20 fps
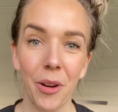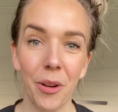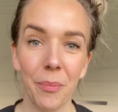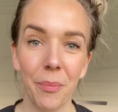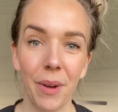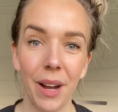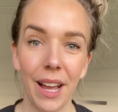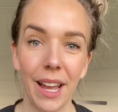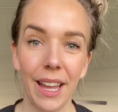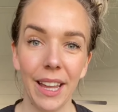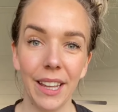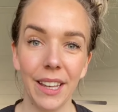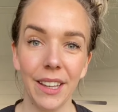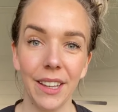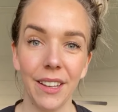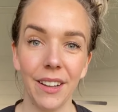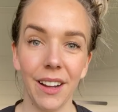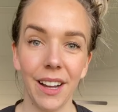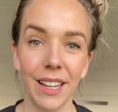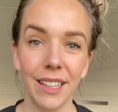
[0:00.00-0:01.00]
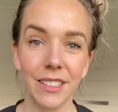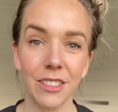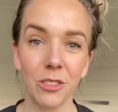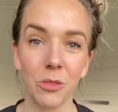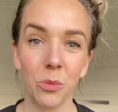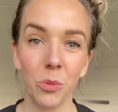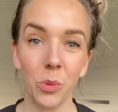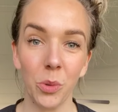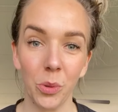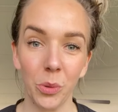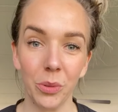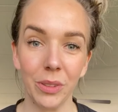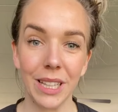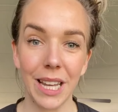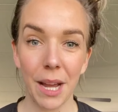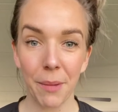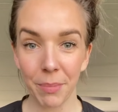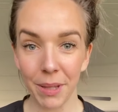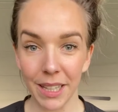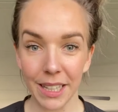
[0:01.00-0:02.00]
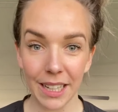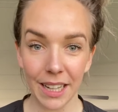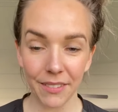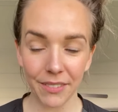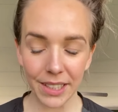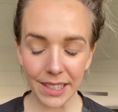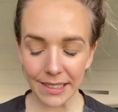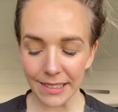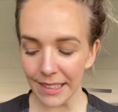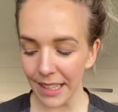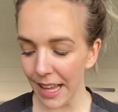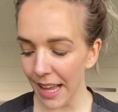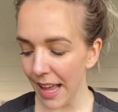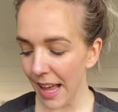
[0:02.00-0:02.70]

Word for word: on my night wool nappy covers.